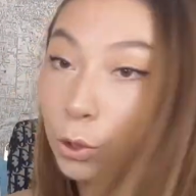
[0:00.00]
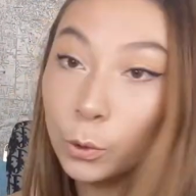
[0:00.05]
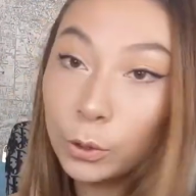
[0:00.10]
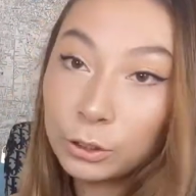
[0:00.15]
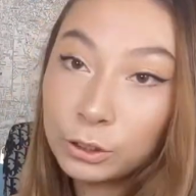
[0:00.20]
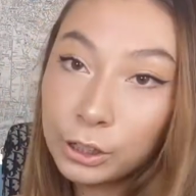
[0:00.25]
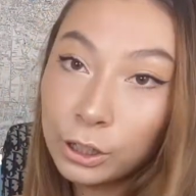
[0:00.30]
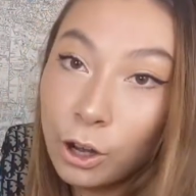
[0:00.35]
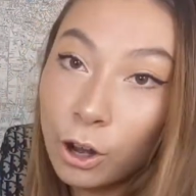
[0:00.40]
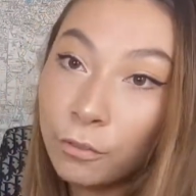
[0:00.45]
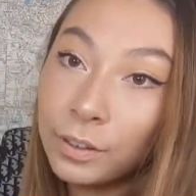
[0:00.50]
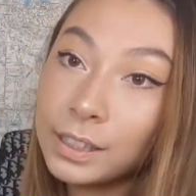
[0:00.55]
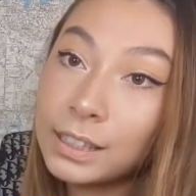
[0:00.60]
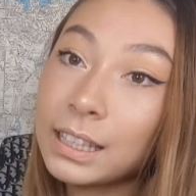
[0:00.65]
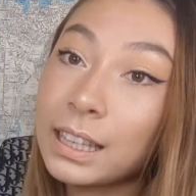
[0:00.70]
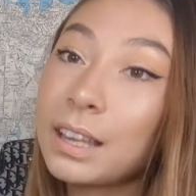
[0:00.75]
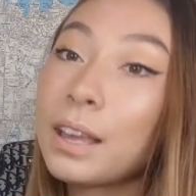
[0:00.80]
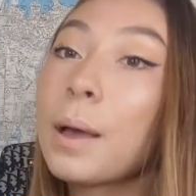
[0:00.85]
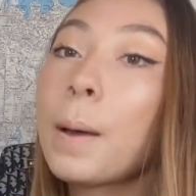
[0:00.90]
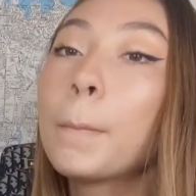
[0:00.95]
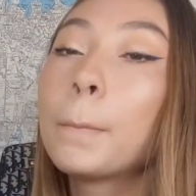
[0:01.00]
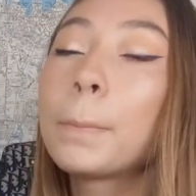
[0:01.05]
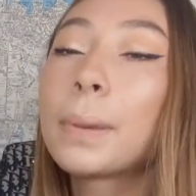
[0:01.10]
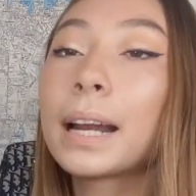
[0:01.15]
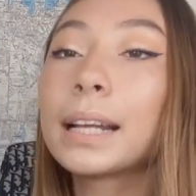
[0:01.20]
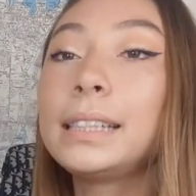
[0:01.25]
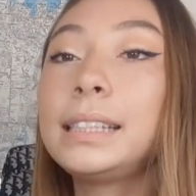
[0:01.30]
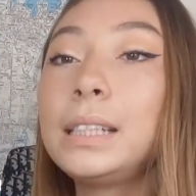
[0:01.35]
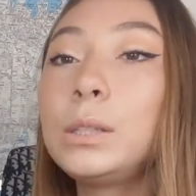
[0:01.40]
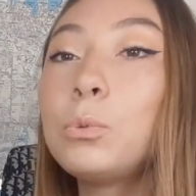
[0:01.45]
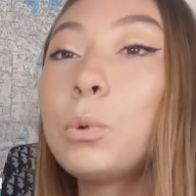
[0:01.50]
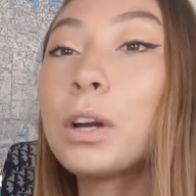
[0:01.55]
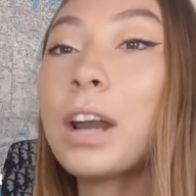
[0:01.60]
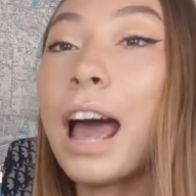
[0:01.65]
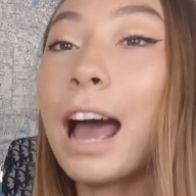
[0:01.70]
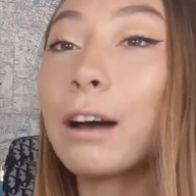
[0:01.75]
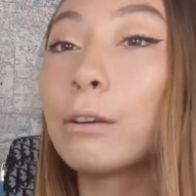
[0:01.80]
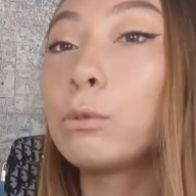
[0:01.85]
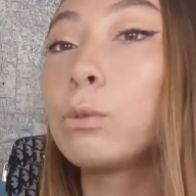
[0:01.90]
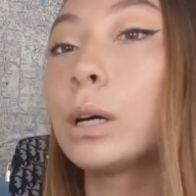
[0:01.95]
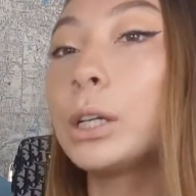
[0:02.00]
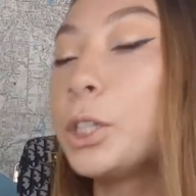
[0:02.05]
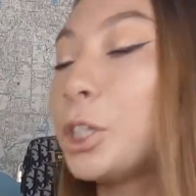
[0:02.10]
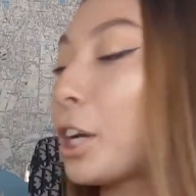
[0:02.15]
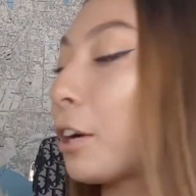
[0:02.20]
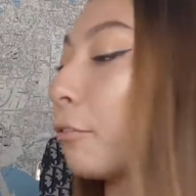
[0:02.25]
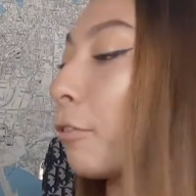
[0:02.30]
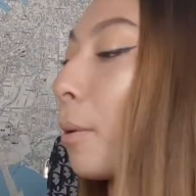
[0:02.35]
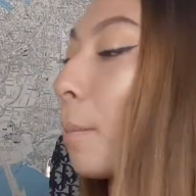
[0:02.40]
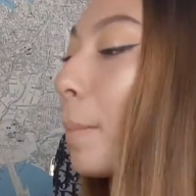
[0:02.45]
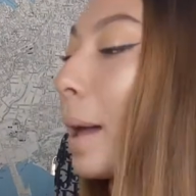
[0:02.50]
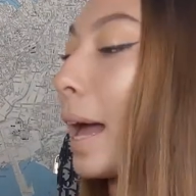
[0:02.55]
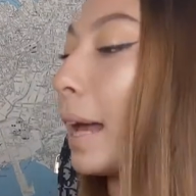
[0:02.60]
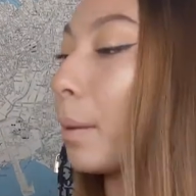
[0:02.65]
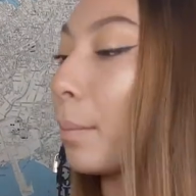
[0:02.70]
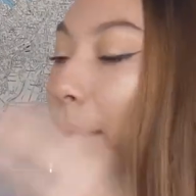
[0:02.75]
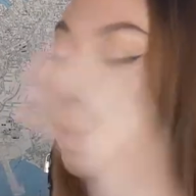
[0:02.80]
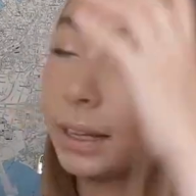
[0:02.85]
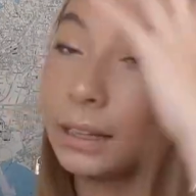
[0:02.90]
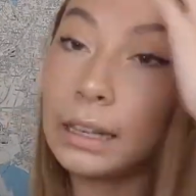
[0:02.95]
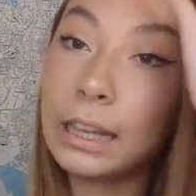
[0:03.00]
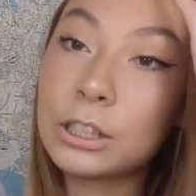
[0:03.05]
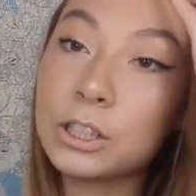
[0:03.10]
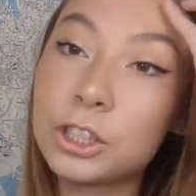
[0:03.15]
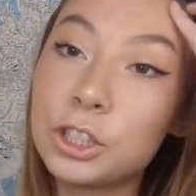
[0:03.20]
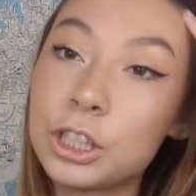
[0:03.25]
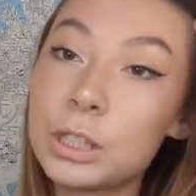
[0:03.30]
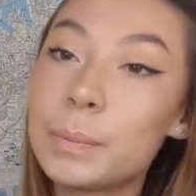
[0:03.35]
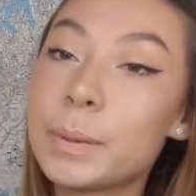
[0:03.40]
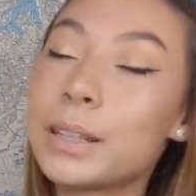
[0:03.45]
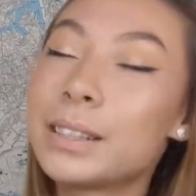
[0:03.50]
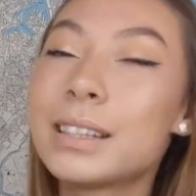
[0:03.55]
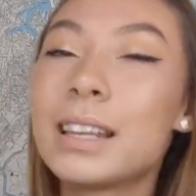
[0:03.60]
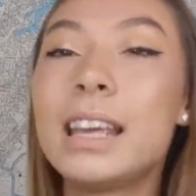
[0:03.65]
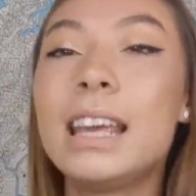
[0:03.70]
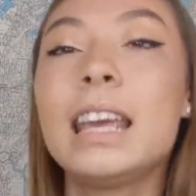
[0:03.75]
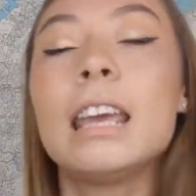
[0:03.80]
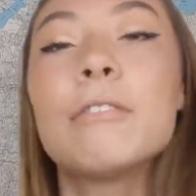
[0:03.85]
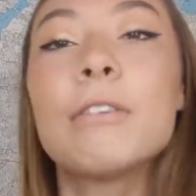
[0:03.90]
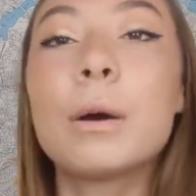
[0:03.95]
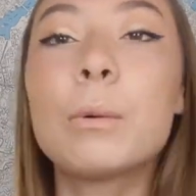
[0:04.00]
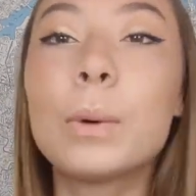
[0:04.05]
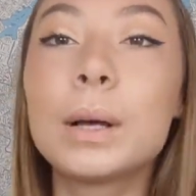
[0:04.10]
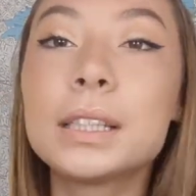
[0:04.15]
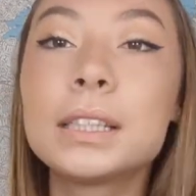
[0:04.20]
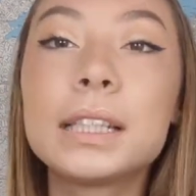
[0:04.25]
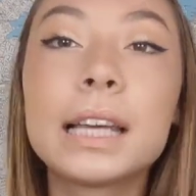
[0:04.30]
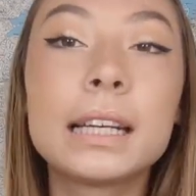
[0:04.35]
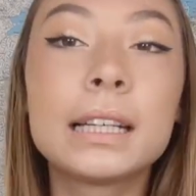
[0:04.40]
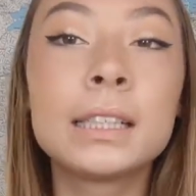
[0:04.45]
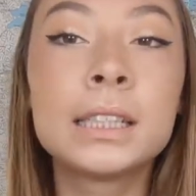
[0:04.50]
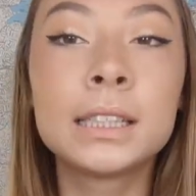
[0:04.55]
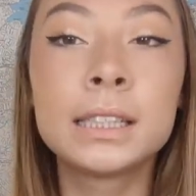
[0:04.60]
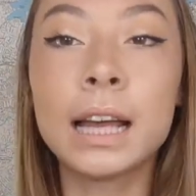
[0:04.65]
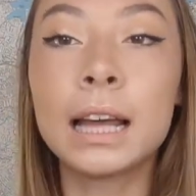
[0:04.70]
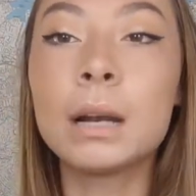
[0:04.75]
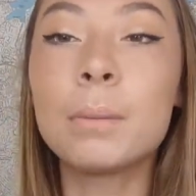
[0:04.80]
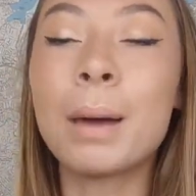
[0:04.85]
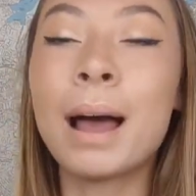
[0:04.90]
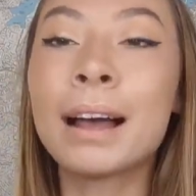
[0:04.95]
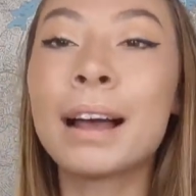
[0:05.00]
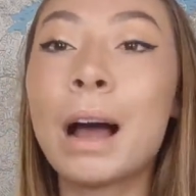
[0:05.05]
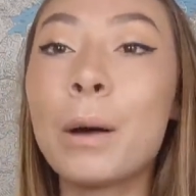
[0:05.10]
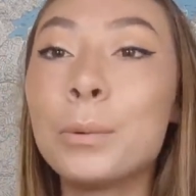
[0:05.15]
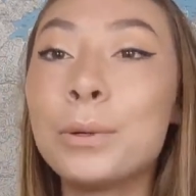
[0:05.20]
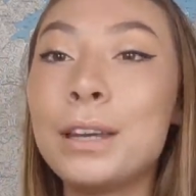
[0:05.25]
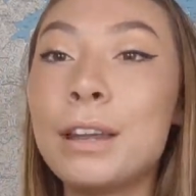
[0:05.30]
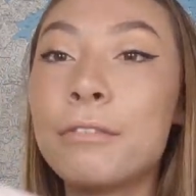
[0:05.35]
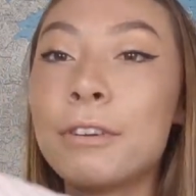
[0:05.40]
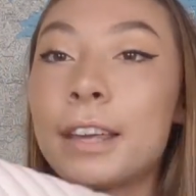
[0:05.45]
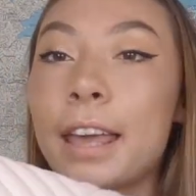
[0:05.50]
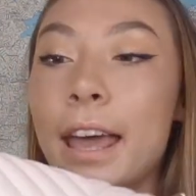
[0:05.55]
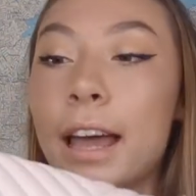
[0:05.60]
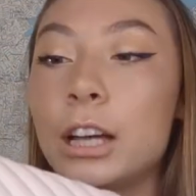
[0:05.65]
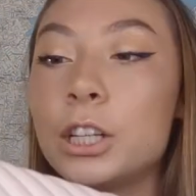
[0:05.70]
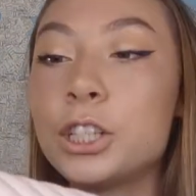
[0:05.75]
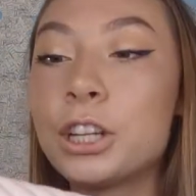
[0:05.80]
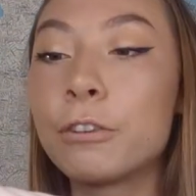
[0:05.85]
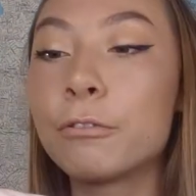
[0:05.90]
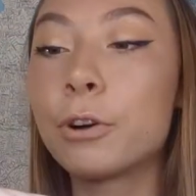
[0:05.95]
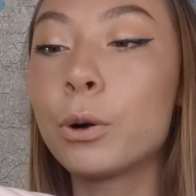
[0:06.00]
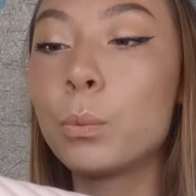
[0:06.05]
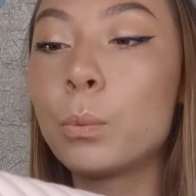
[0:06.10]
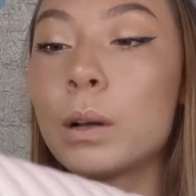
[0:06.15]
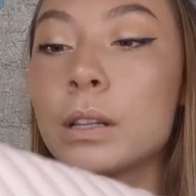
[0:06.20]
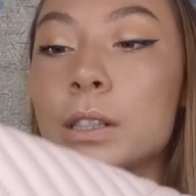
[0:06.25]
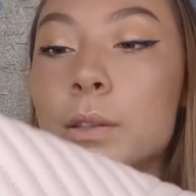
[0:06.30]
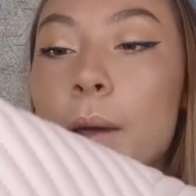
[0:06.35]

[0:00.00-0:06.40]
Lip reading: quilting, obviously, but I did want to have one chevron bag in my collection just because if I was to get a designer bag, I would never get a chevron one.